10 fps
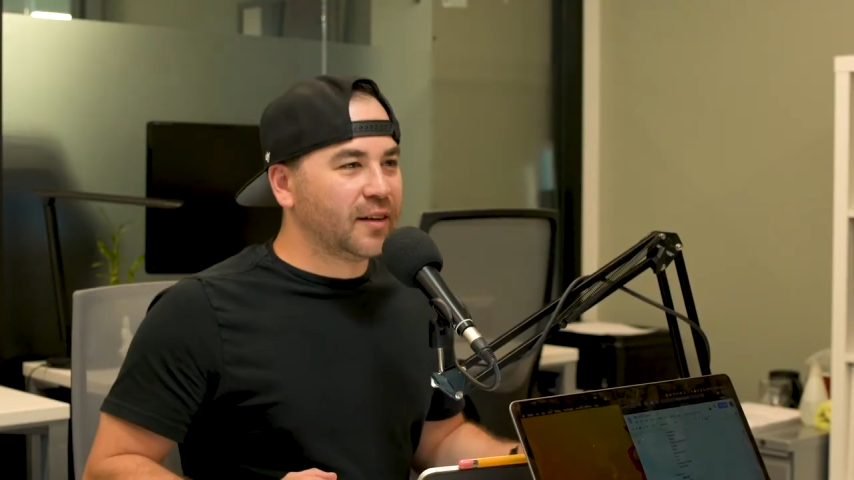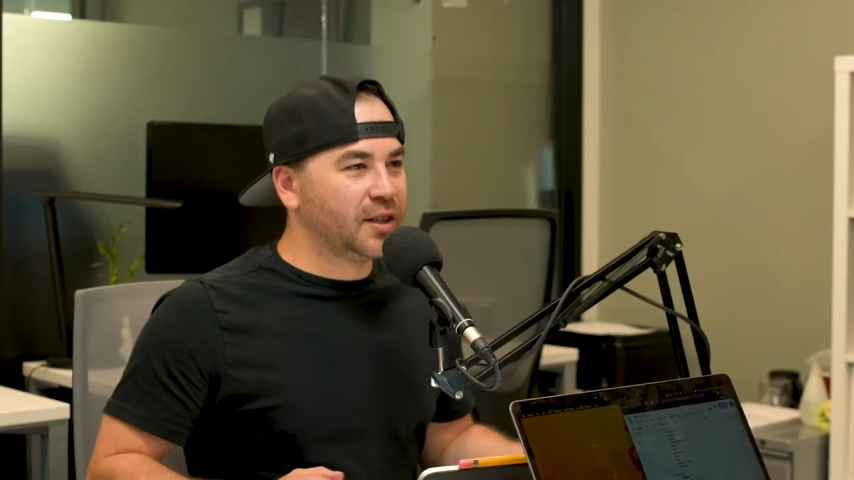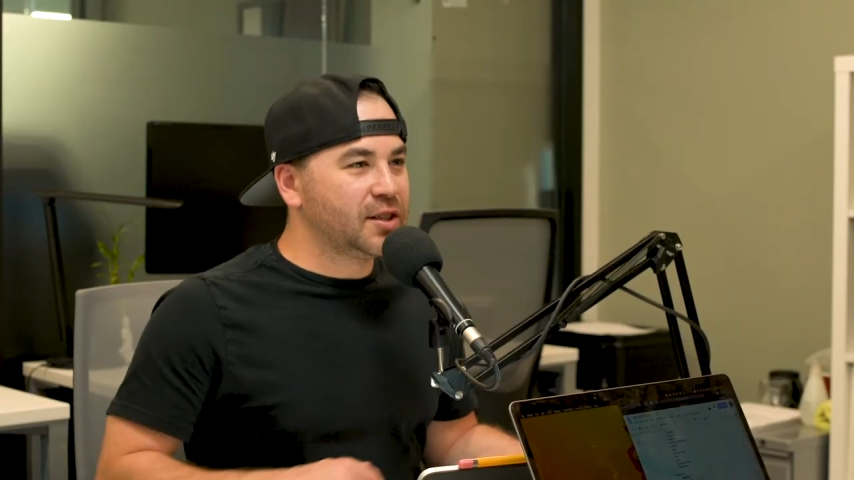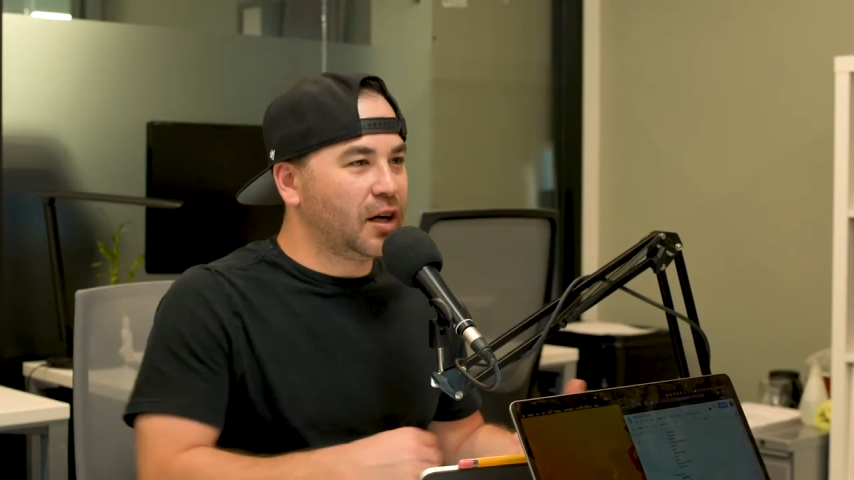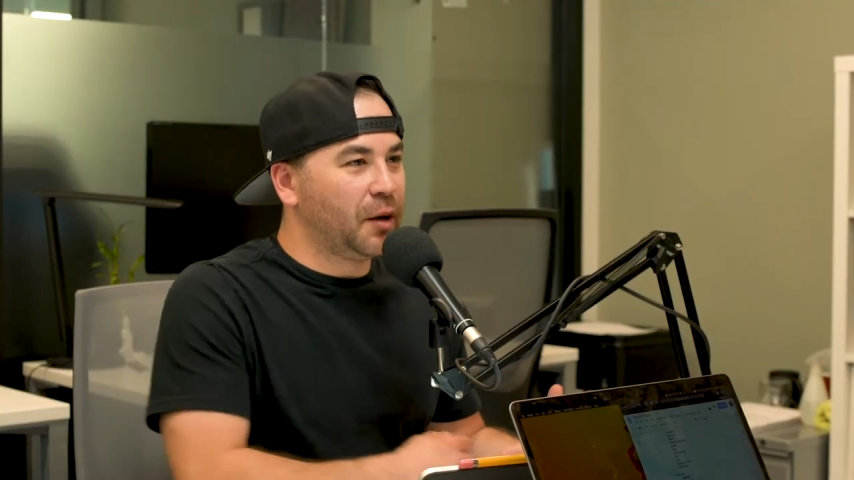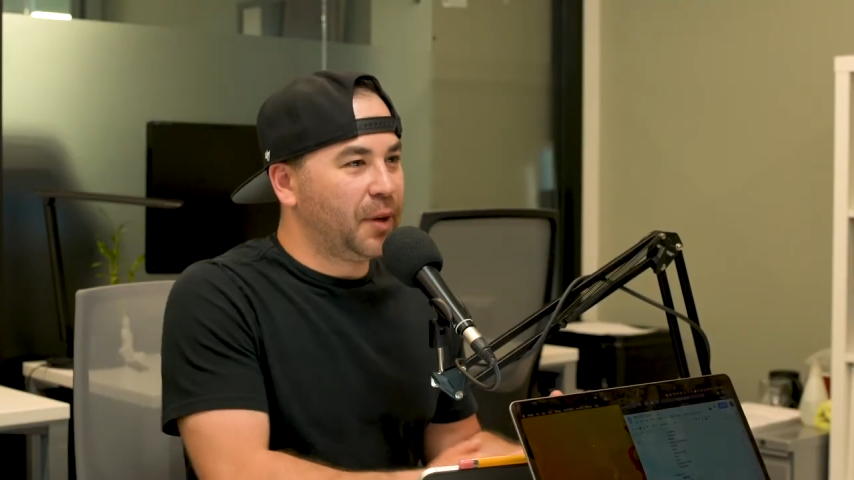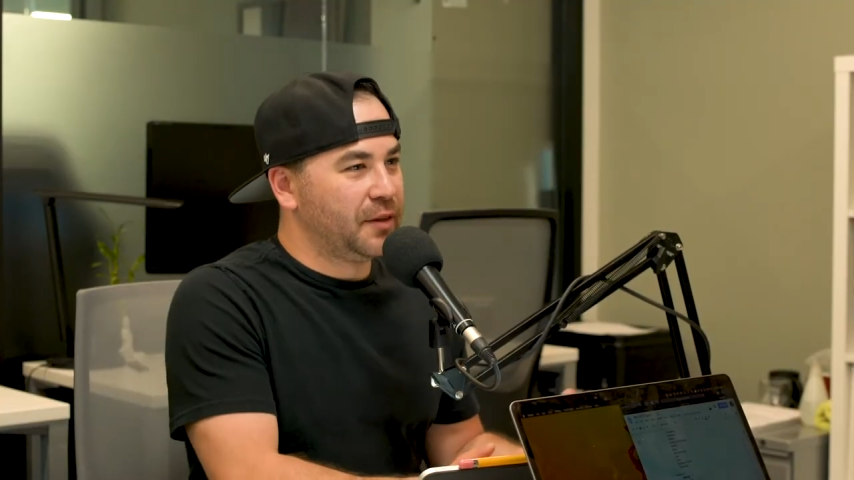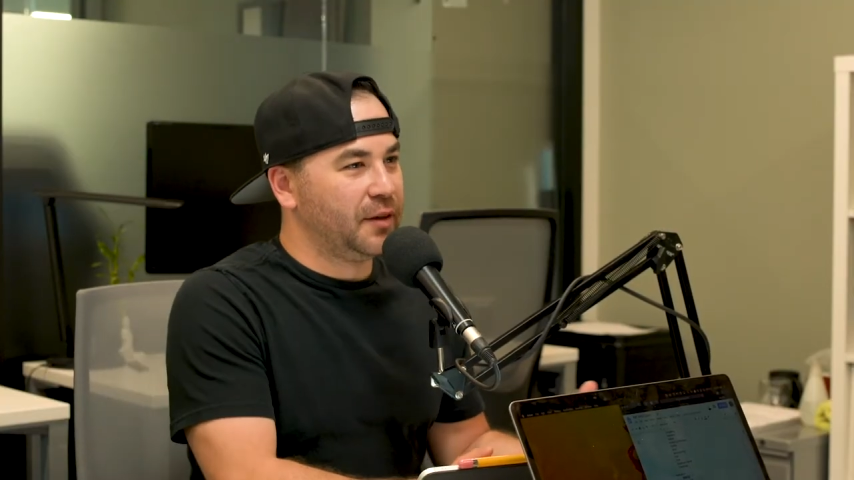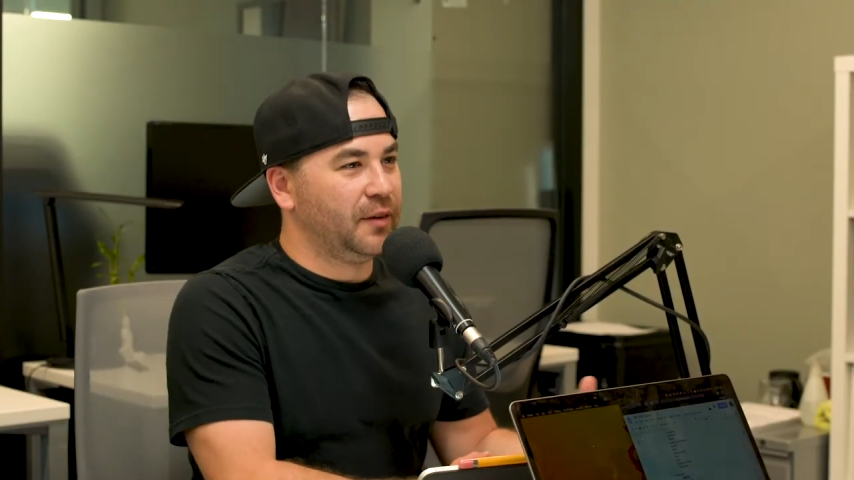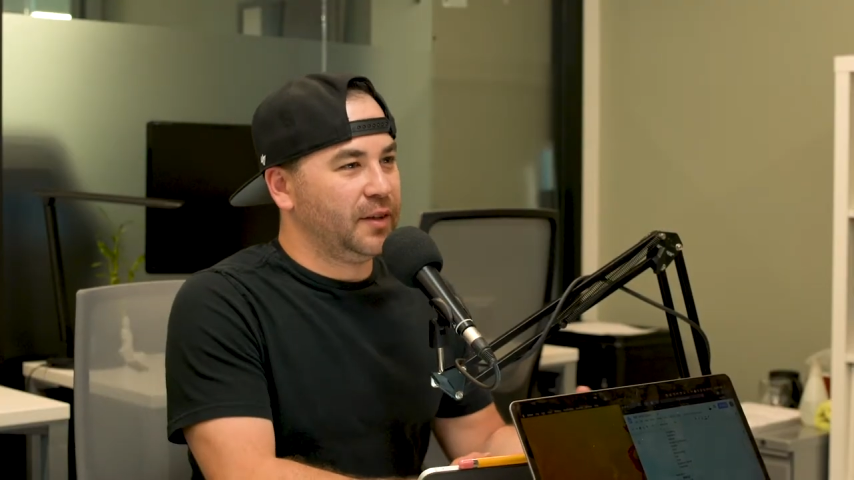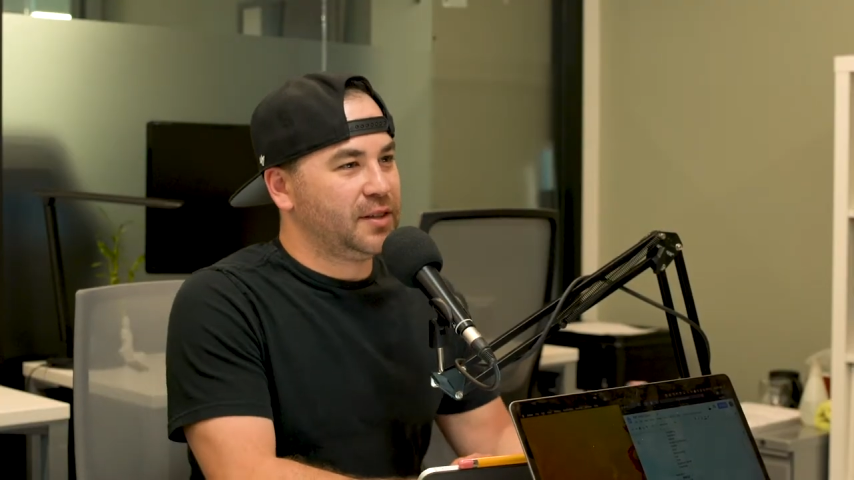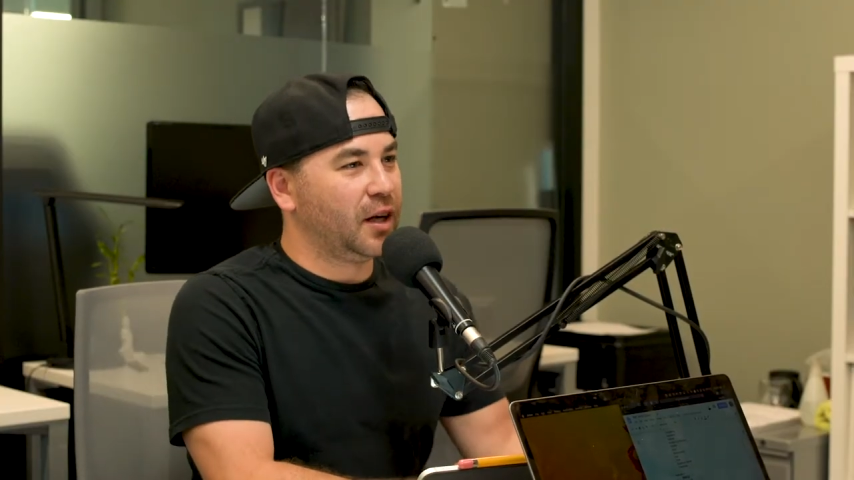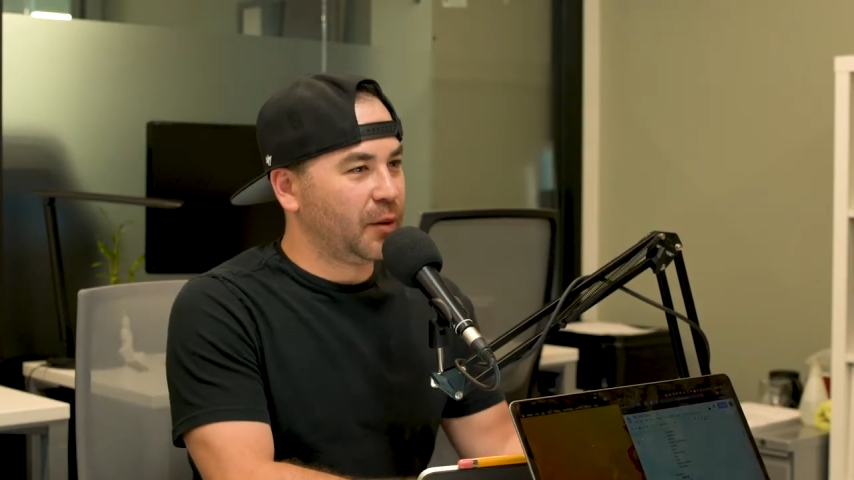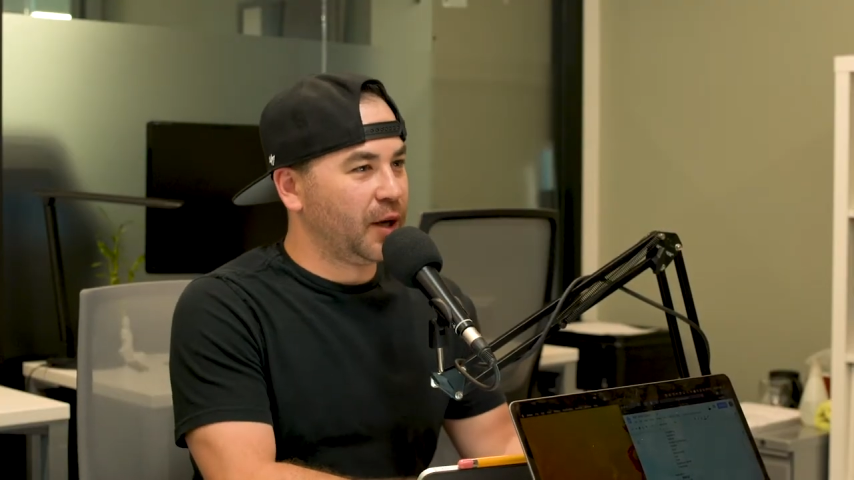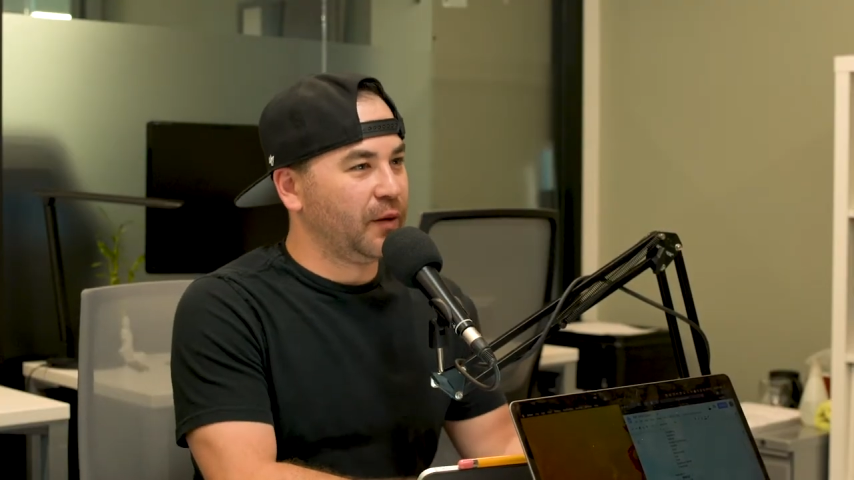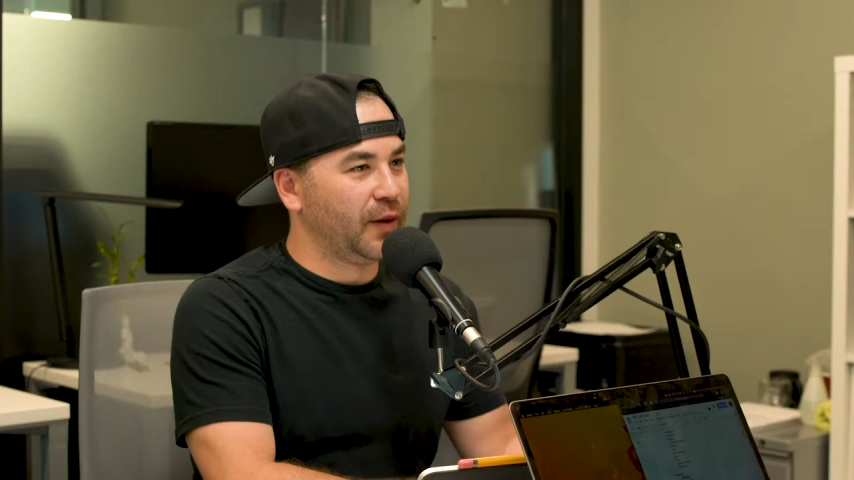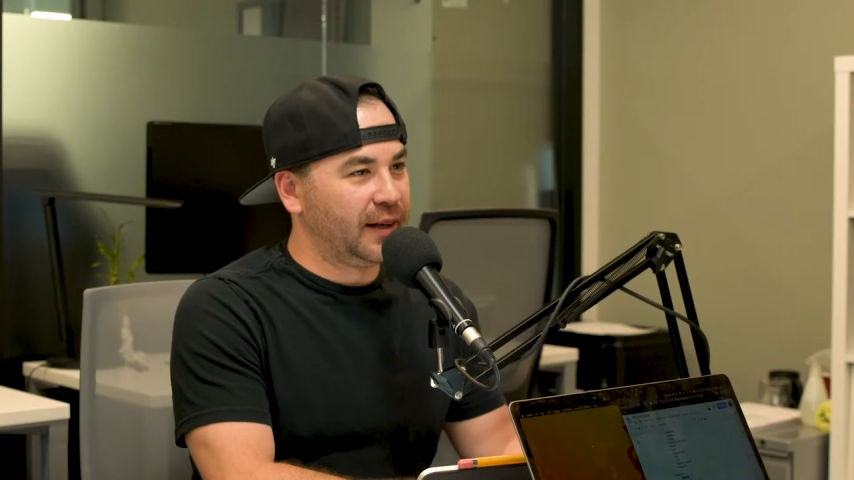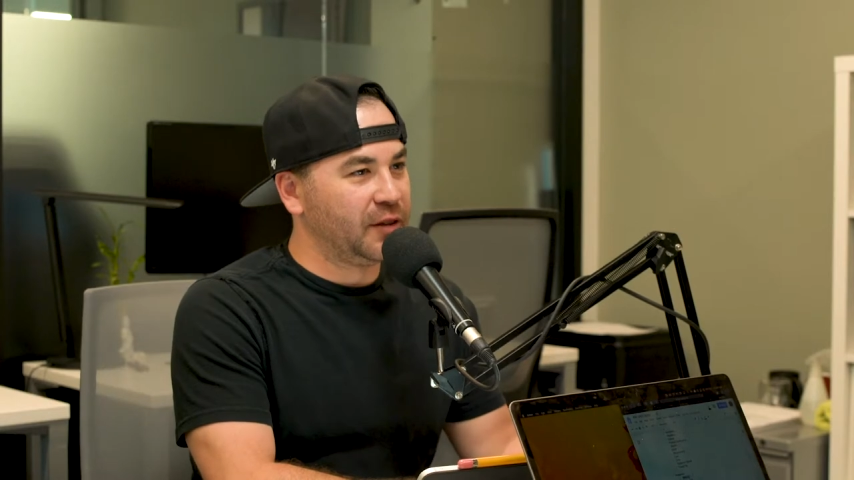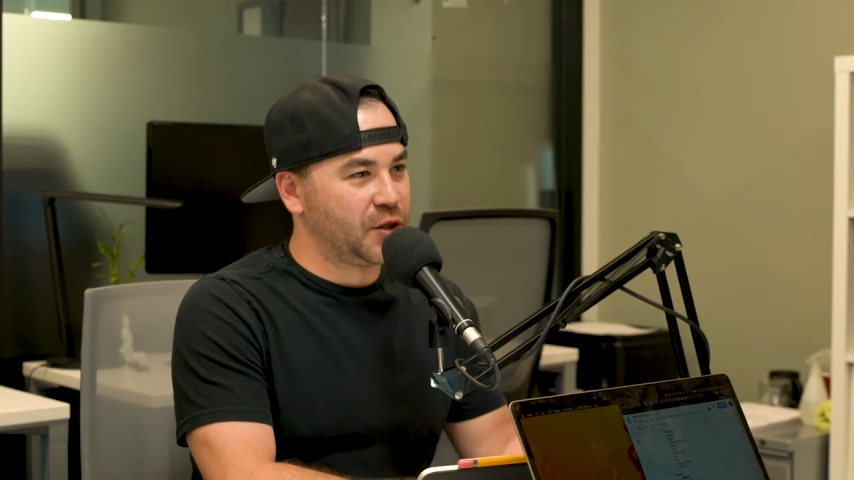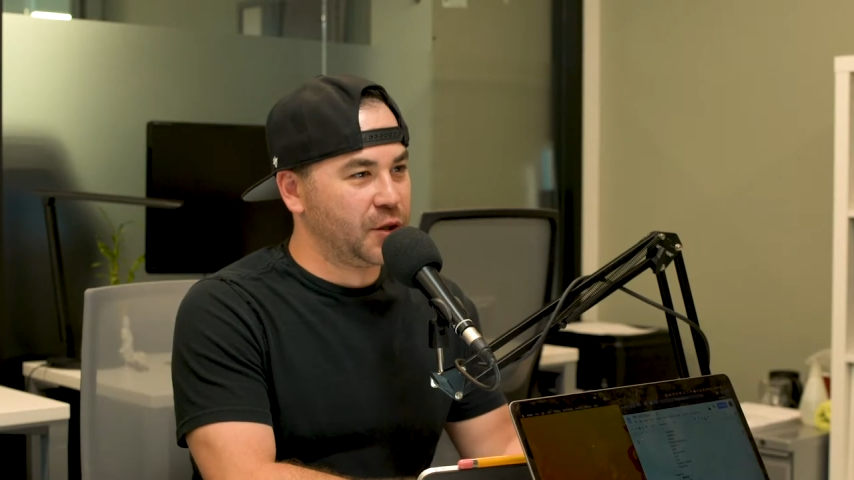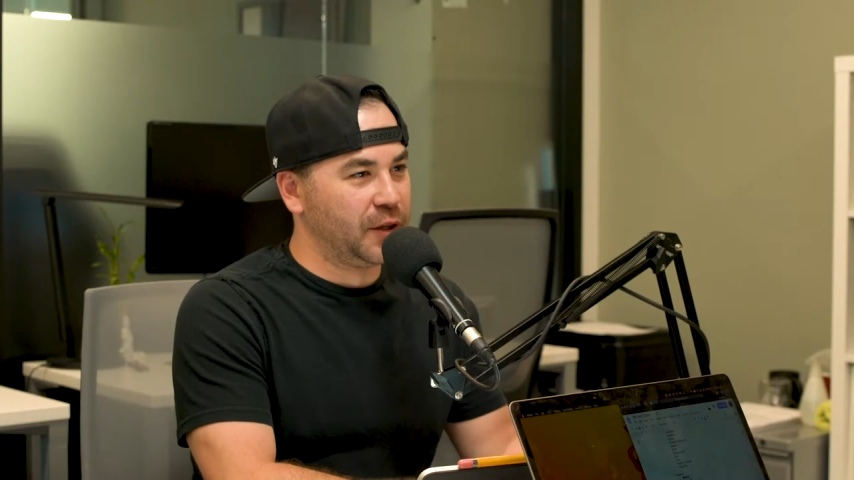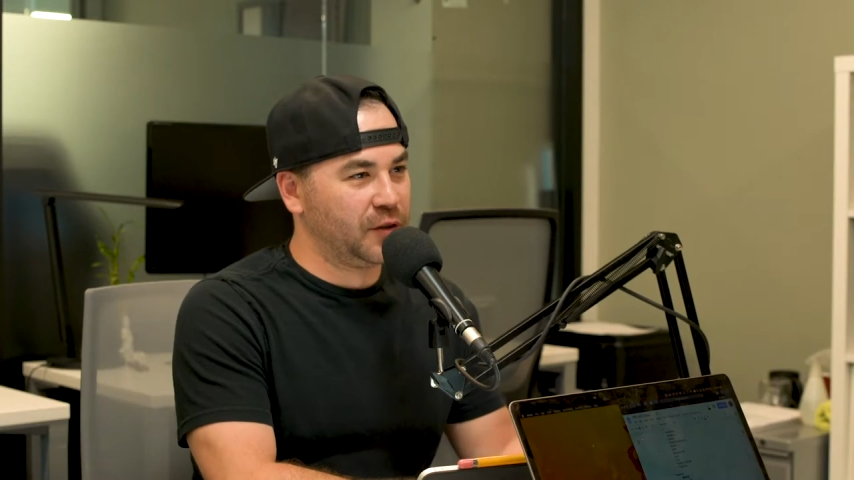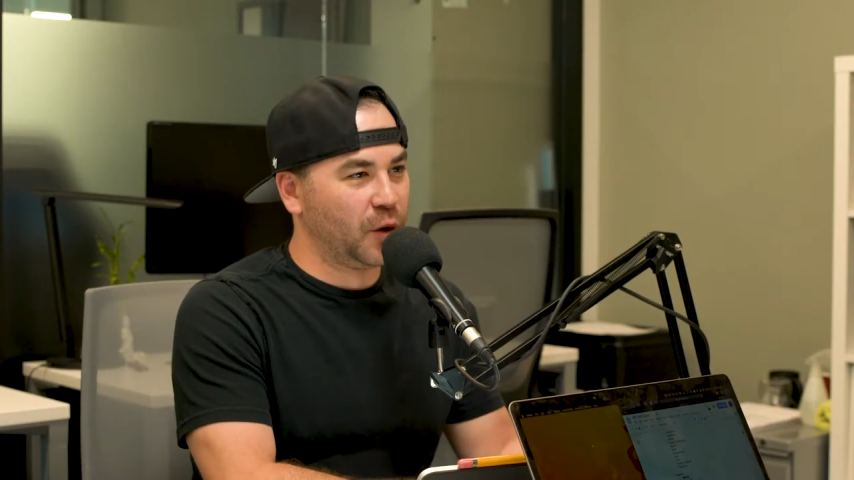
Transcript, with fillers: let's talk about the let's talk about like shooting.